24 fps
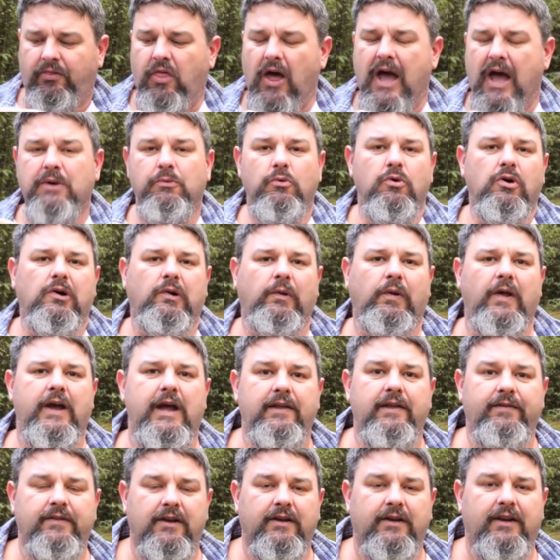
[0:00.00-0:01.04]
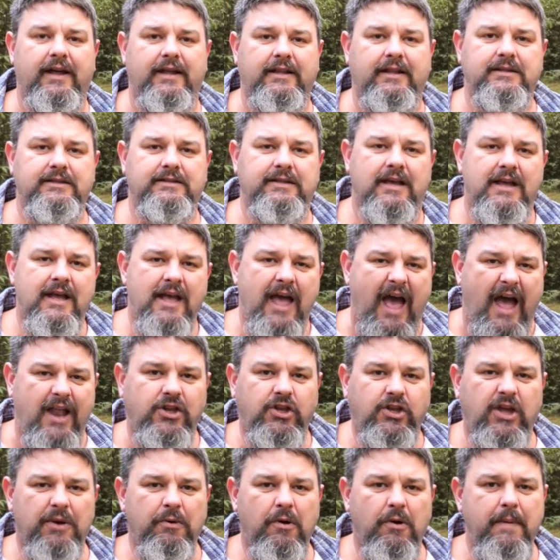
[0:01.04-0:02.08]
they will clean the lens,
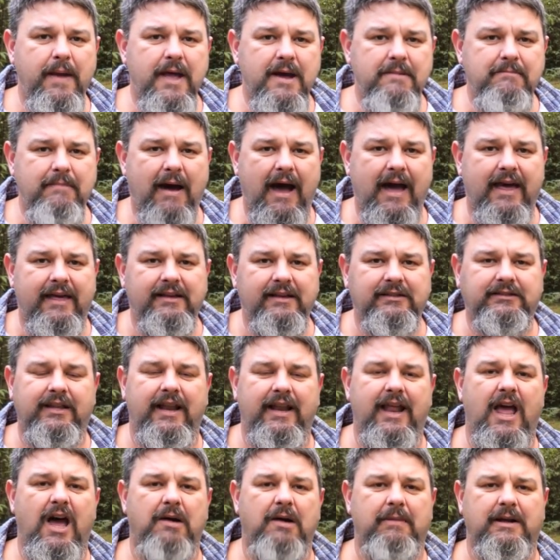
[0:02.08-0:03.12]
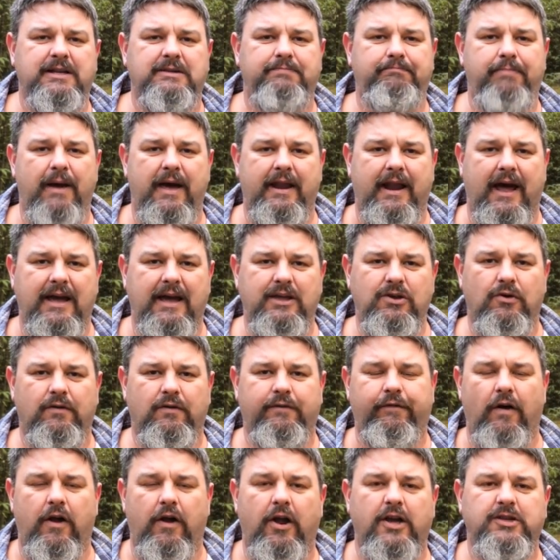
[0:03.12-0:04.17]
and you will be amazed at how much better your
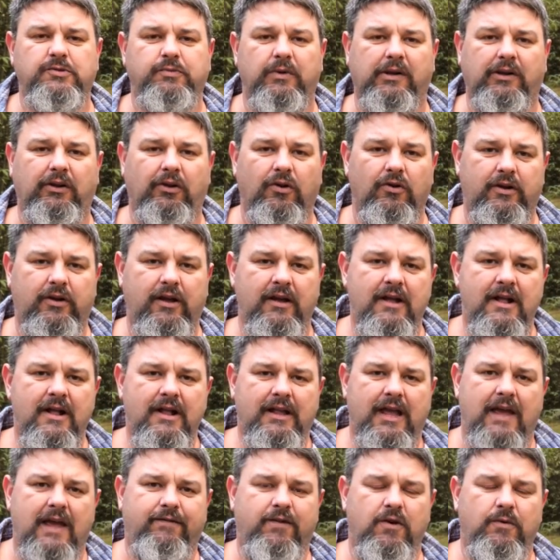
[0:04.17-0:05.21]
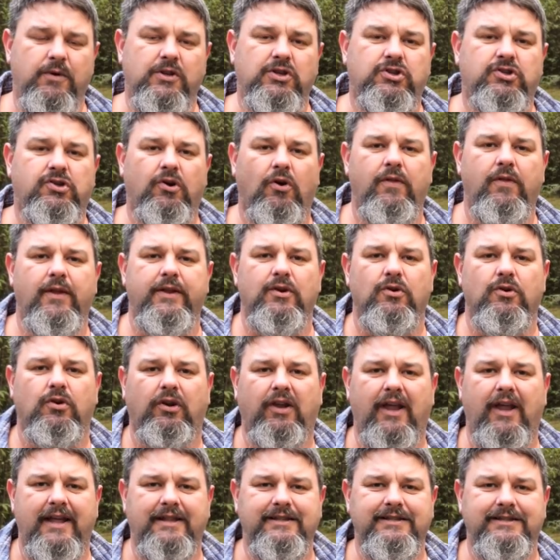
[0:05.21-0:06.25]
photos will look if you ensure that your
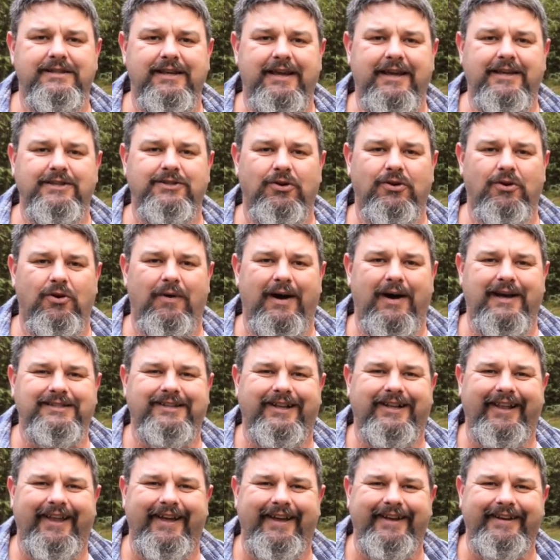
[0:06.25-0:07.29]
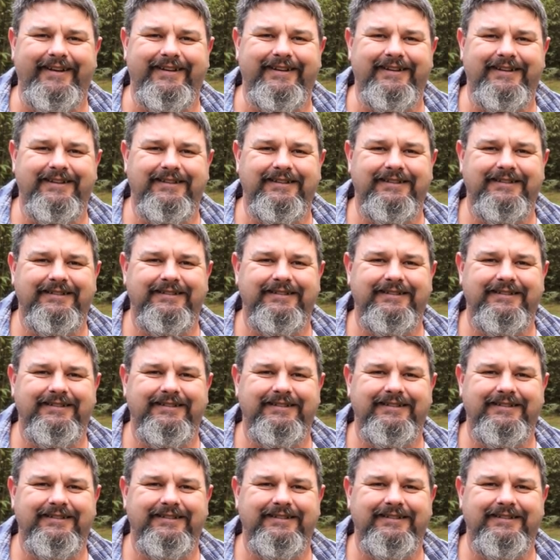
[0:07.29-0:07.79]
lens is always clean.